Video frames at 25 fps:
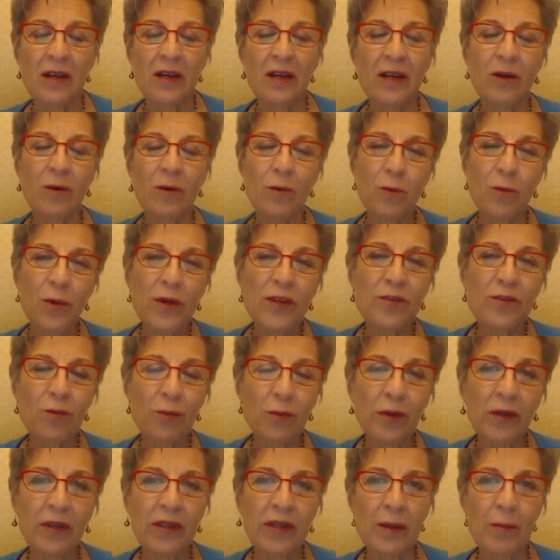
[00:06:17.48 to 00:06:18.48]
What's
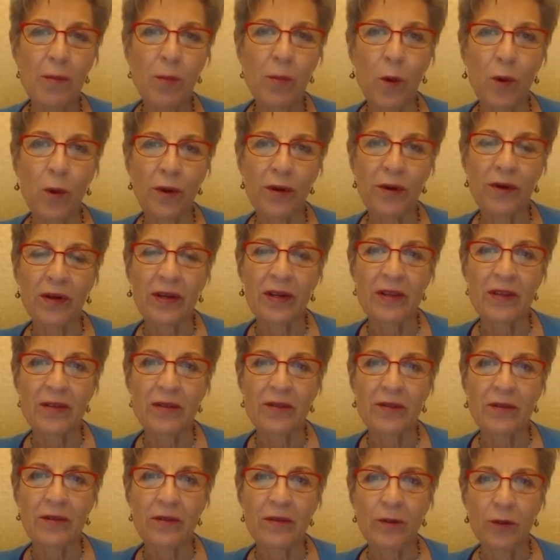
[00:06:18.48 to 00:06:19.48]
really important
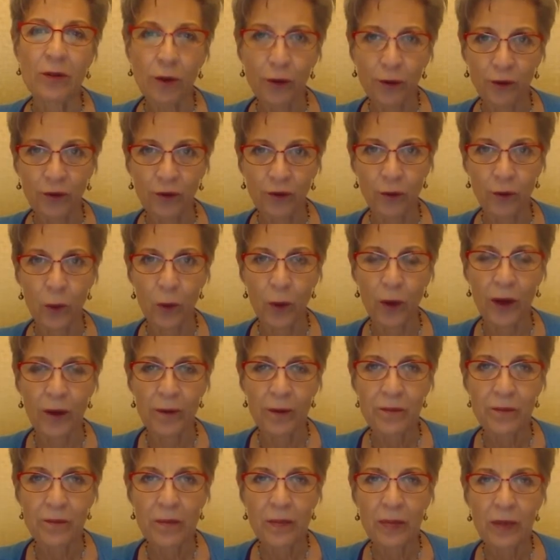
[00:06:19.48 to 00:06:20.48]
is your story,
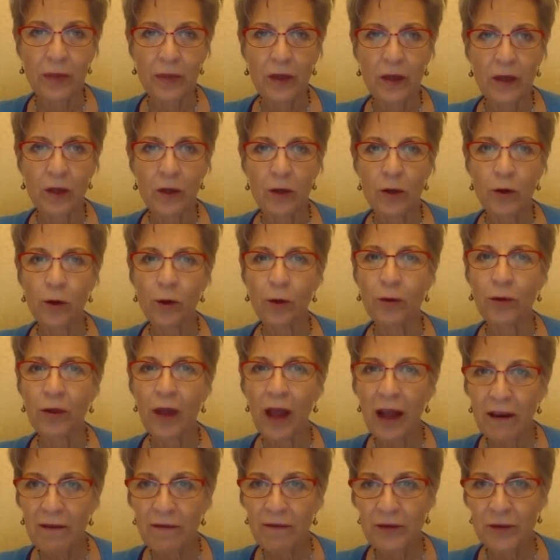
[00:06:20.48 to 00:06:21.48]
your
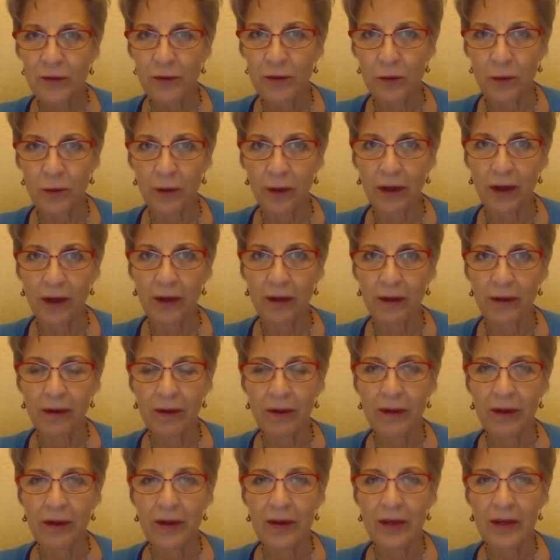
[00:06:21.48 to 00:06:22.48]
life story.
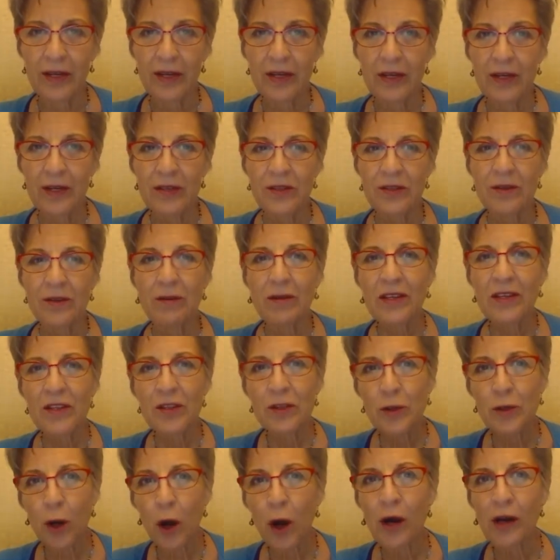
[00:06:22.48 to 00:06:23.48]
So
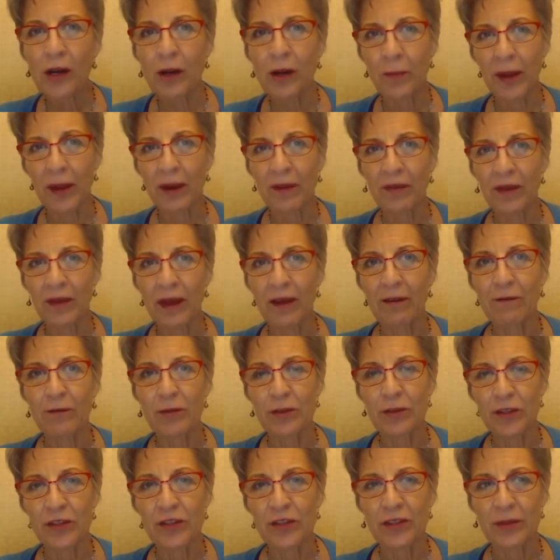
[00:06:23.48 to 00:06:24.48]
let's talk about that for
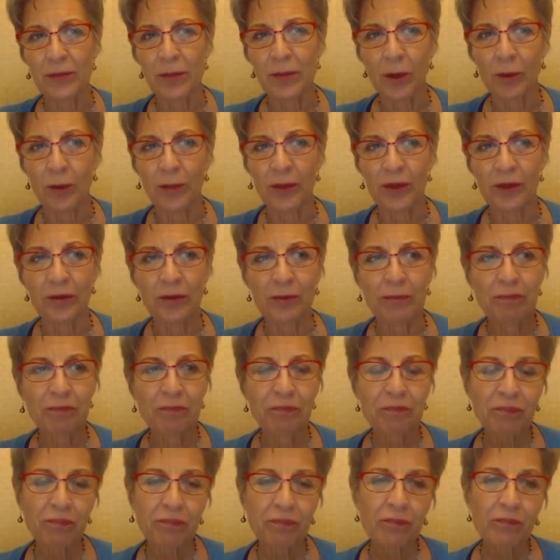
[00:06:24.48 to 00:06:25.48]
just a moment.
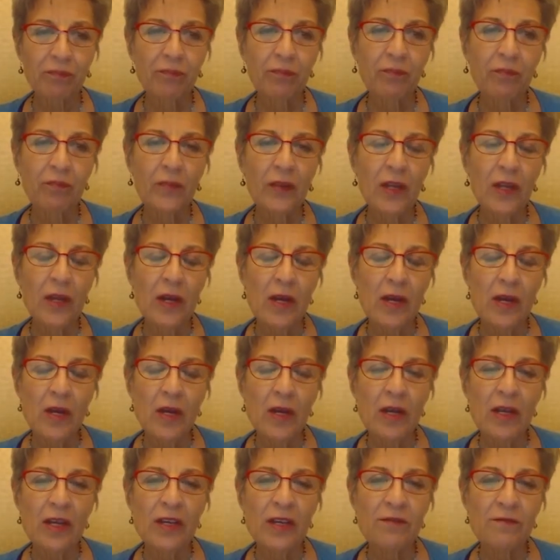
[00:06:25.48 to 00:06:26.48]

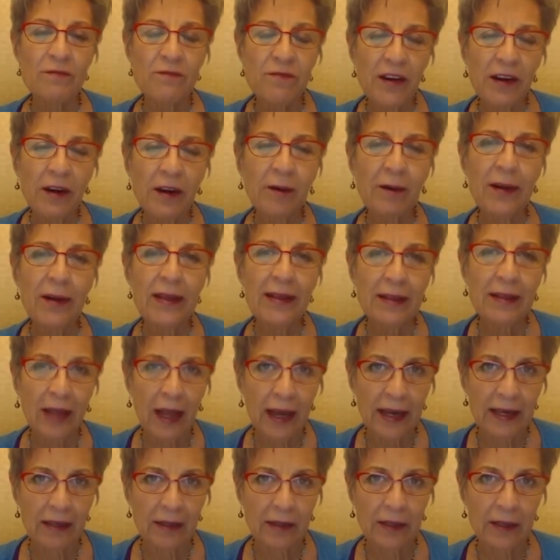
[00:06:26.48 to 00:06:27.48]
It's very
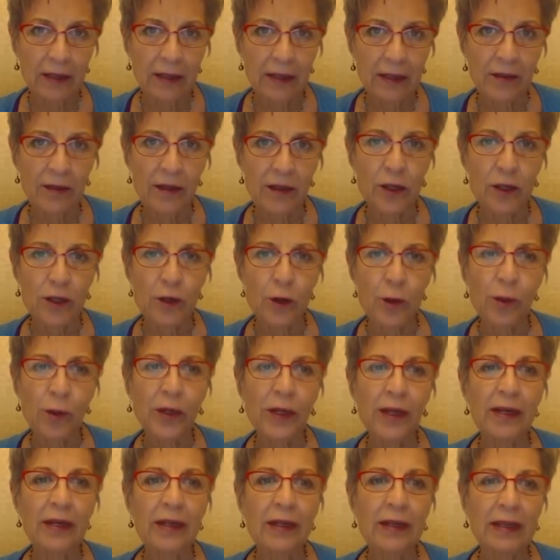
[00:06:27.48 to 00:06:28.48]
likely that you're
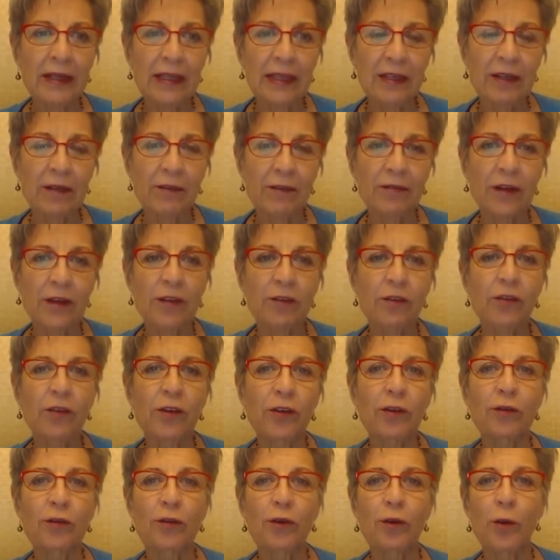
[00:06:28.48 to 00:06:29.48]
going to live
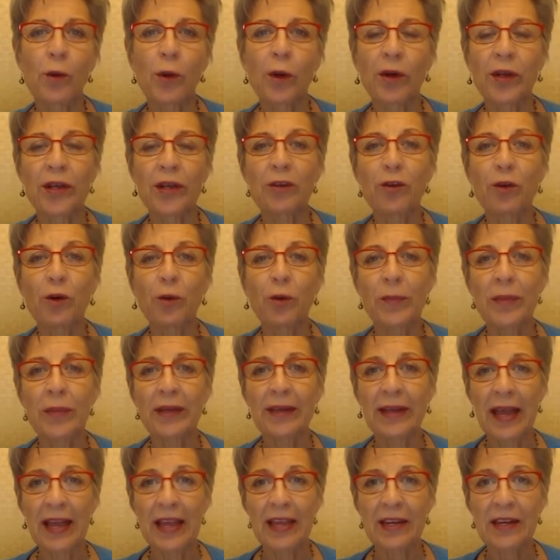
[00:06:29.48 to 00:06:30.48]
until you are in your
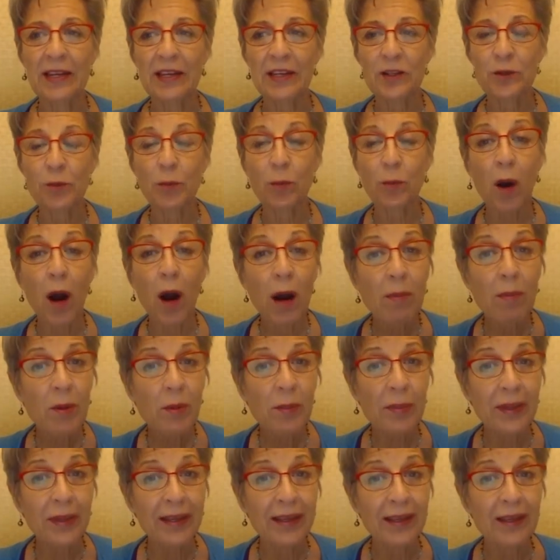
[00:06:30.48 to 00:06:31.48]
mid-80s,
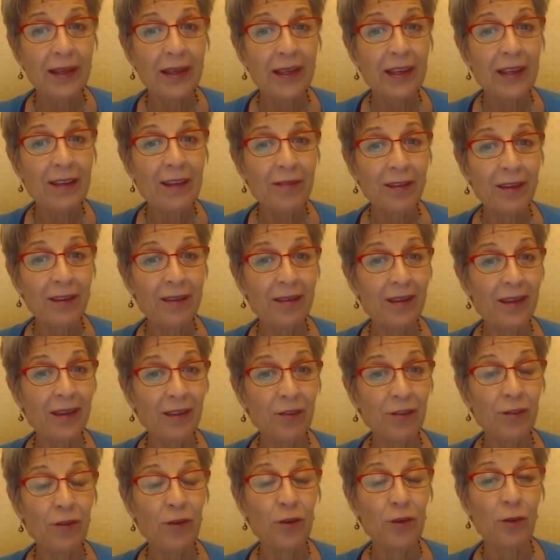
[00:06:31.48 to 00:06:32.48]
probably even
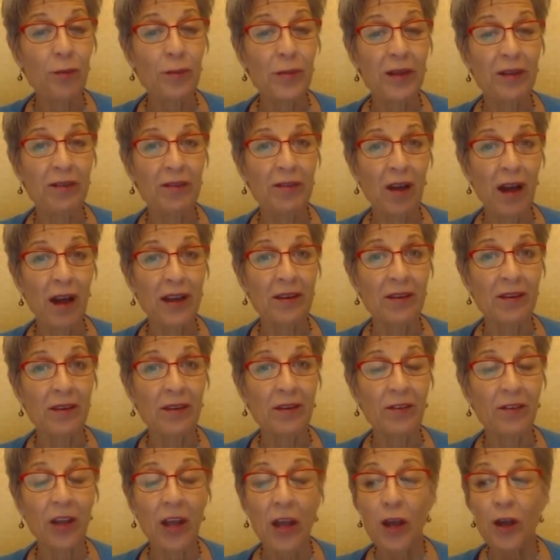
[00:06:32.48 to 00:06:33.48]
into your
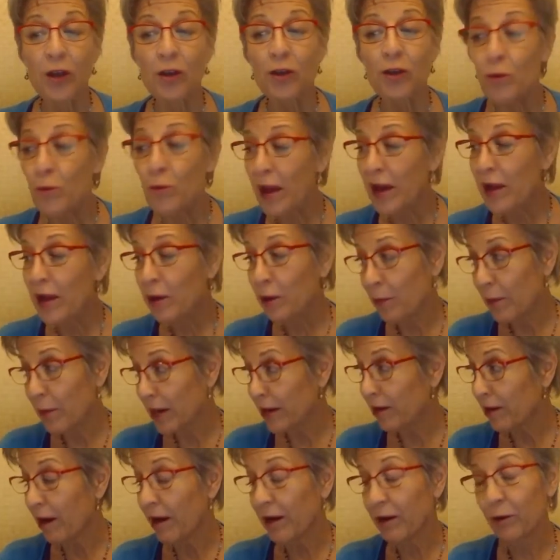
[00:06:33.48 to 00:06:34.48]
mid-90s. You may or
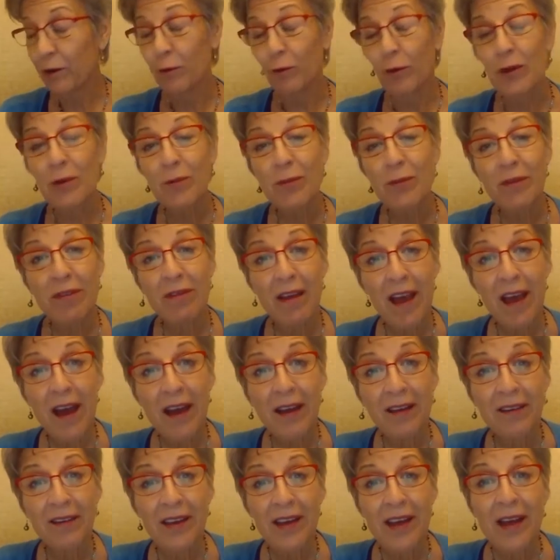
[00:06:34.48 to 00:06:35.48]
may not agree with
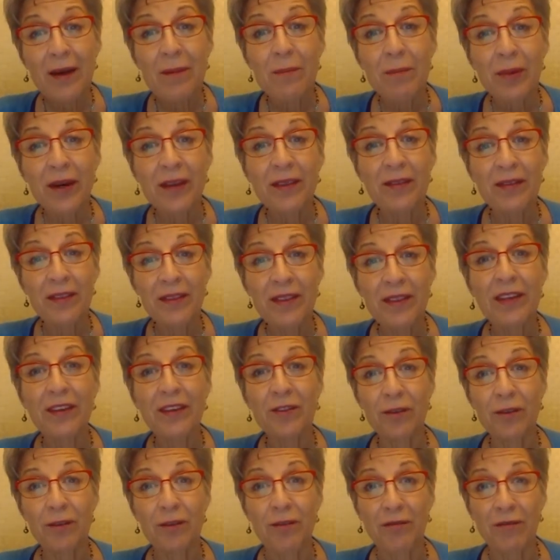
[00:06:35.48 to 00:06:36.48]
that, but
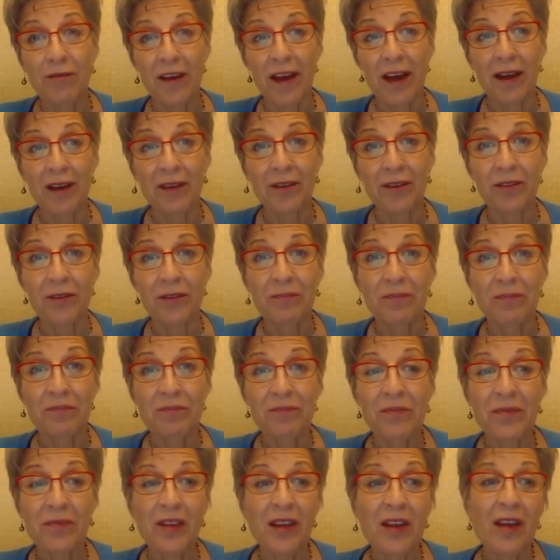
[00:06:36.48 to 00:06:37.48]
these are the facts.
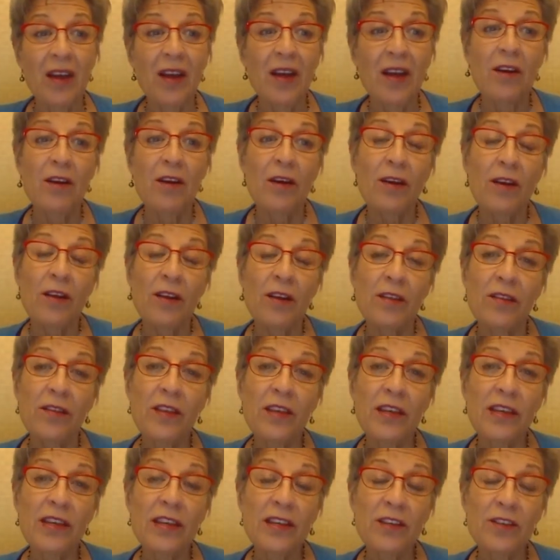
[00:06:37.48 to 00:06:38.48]

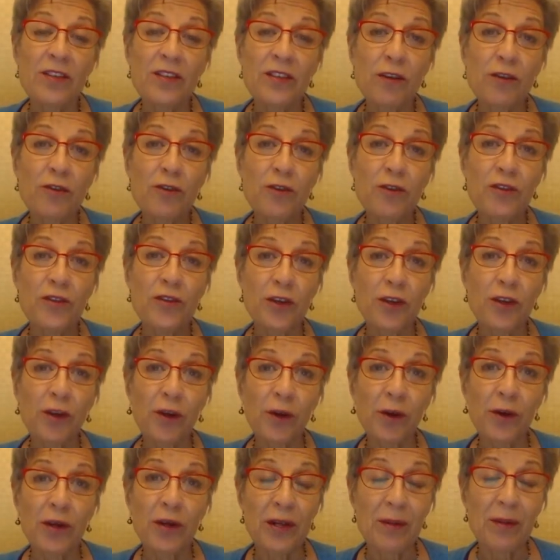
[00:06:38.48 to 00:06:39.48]
The Social
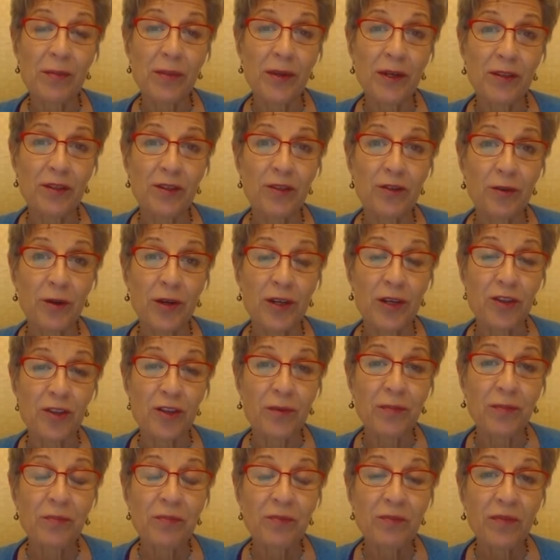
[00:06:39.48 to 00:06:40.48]
Security
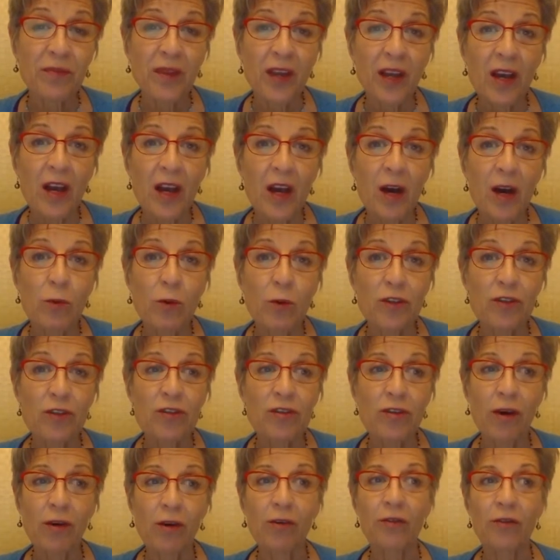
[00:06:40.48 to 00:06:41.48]
Administration, which
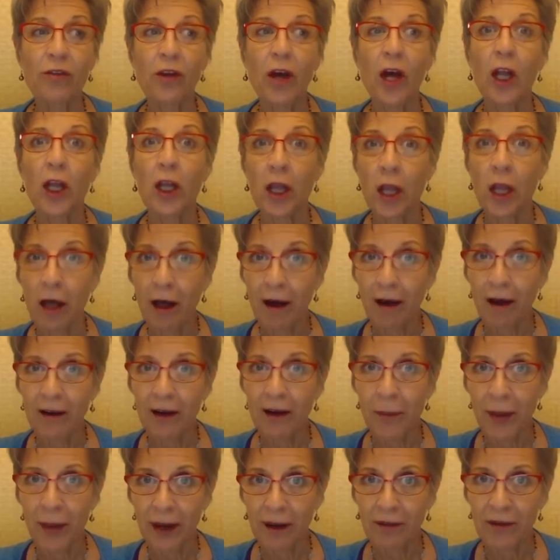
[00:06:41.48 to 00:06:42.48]
knows a lot
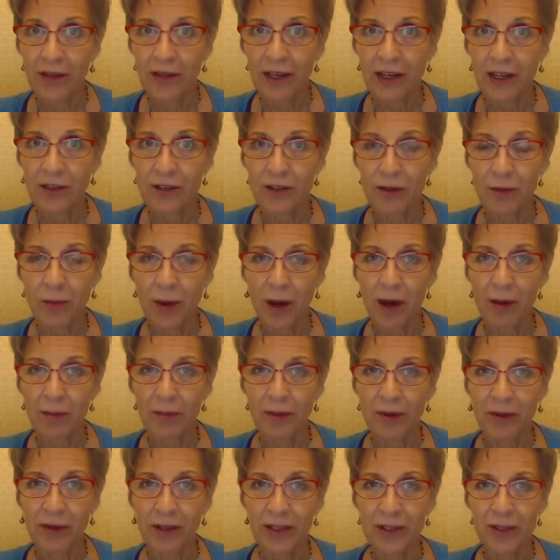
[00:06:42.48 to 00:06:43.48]
about the aging
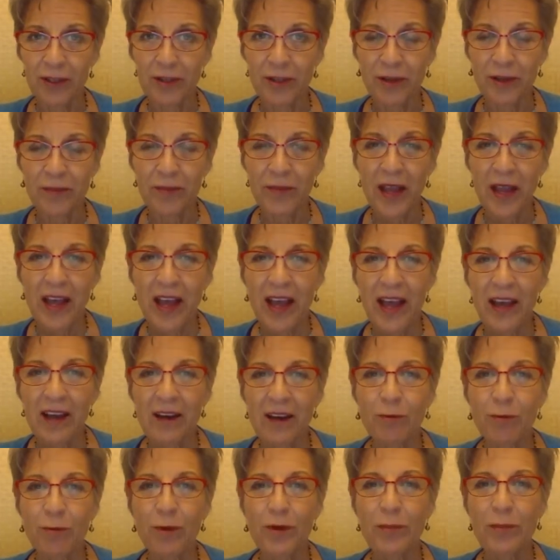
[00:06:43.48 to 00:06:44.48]
population,
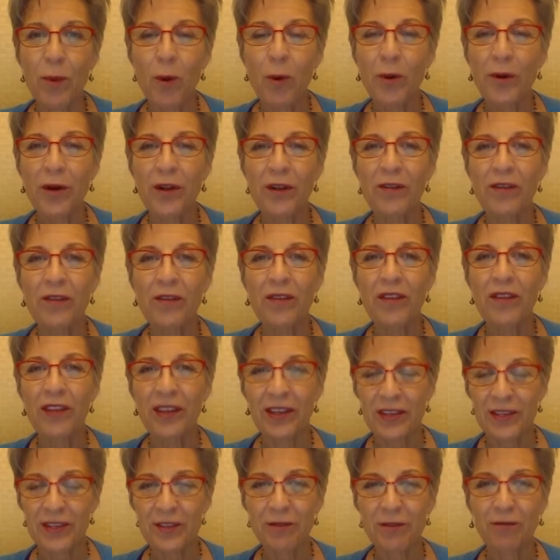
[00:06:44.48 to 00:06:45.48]
reported
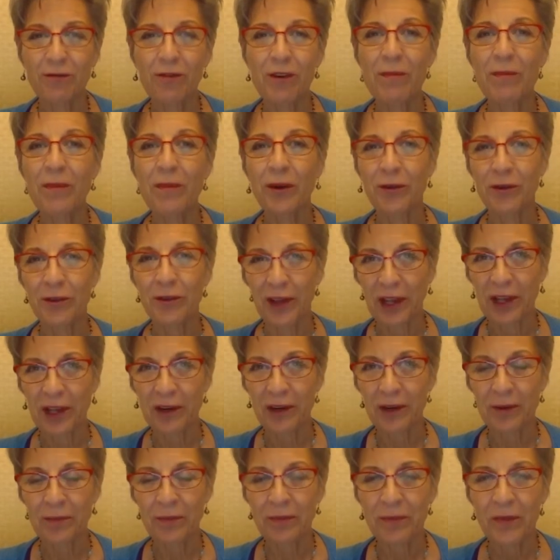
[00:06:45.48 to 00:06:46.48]
this from their
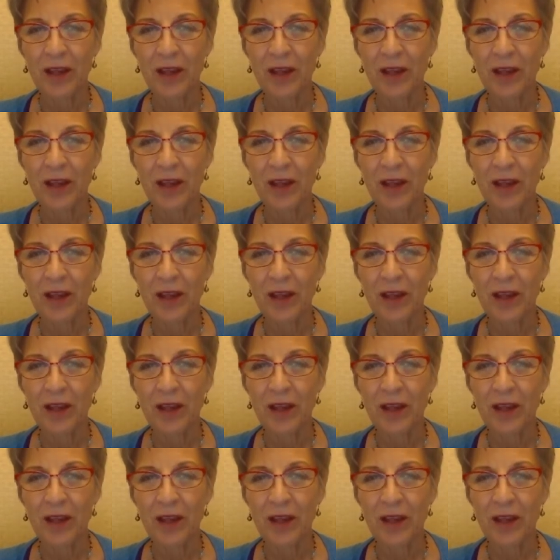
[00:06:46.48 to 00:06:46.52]
data.